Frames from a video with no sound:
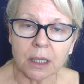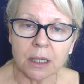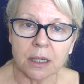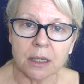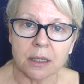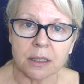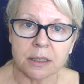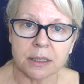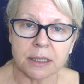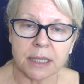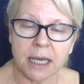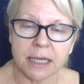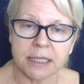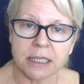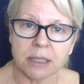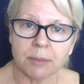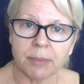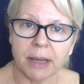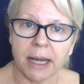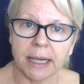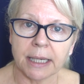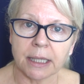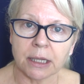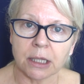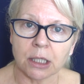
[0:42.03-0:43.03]

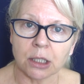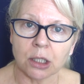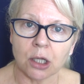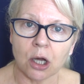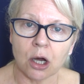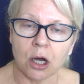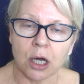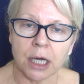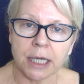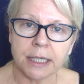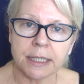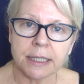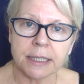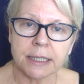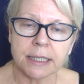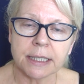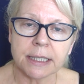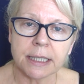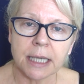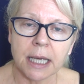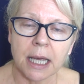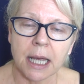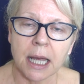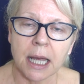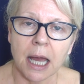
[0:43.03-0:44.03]
exacerbating the lines,
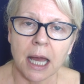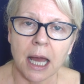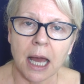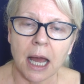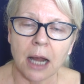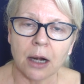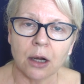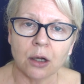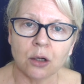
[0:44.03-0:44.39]
and